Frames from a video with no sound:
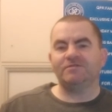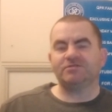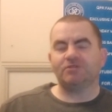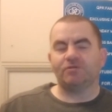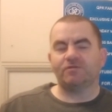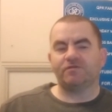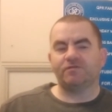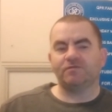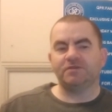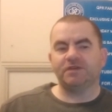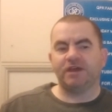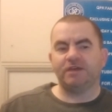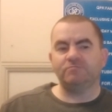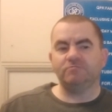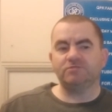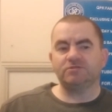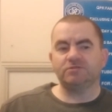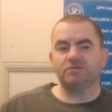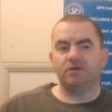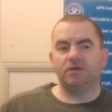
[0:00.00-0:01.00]
results from
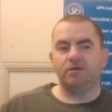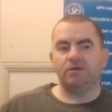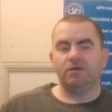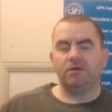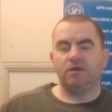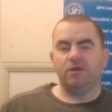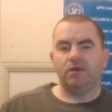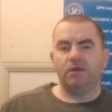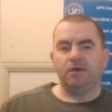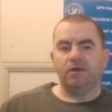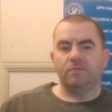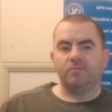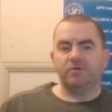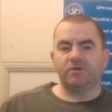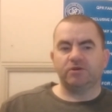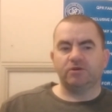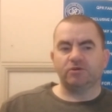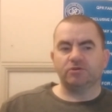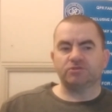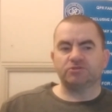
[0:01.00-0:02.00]
games.
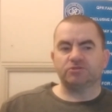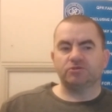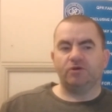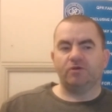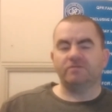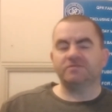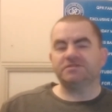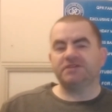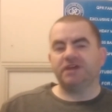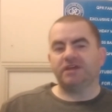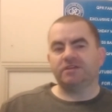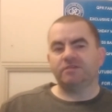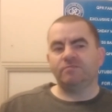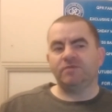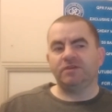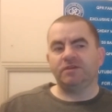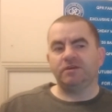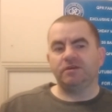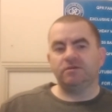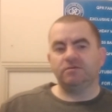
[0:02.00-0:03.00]
Because obviously at the
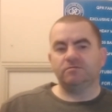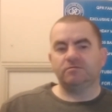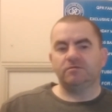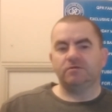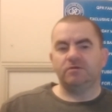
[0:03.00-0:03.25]
minute,